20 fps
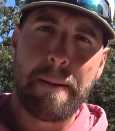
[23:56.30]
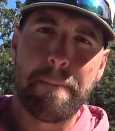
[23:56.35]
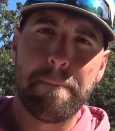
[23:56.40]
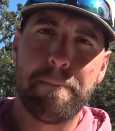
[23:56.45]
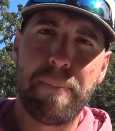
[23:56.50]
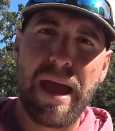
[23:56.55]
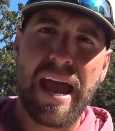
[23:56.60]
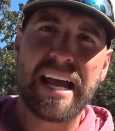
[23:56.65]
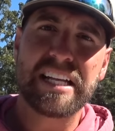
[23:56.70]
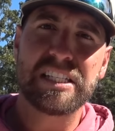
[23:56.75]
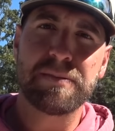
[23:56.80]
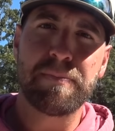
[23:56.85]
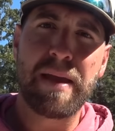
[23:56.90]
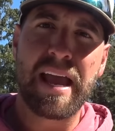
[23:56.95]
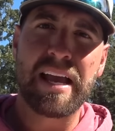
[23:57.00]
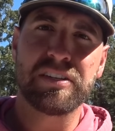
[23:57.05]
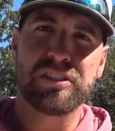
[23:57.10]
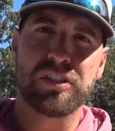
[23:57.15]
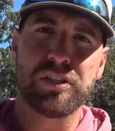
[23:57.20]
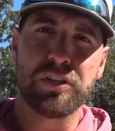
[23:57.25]

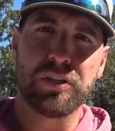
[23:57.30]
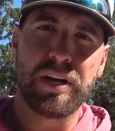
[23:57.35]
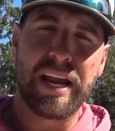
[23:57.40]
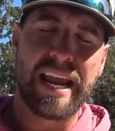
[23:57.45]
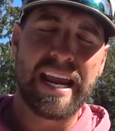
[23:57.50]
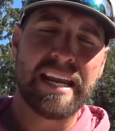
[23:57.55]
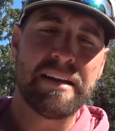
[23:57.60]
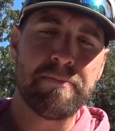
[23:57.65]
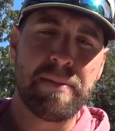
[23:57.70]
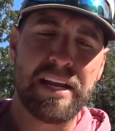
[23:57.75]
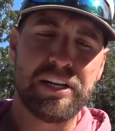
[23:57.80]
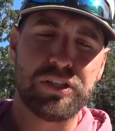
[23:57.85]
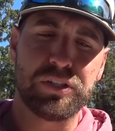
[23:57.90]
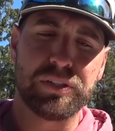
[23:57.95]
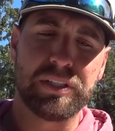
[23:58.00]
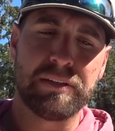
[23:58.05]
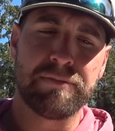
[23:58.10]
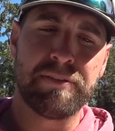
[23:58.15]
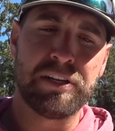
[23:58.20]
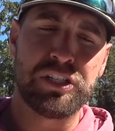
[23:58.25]
Bassmaster and Major
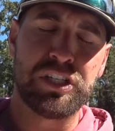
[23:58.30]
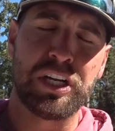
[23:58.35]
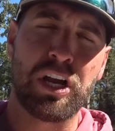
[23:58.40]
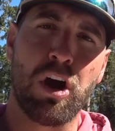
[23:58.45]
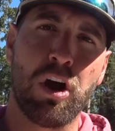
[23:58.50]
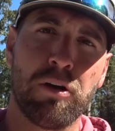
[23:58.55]
League Fishing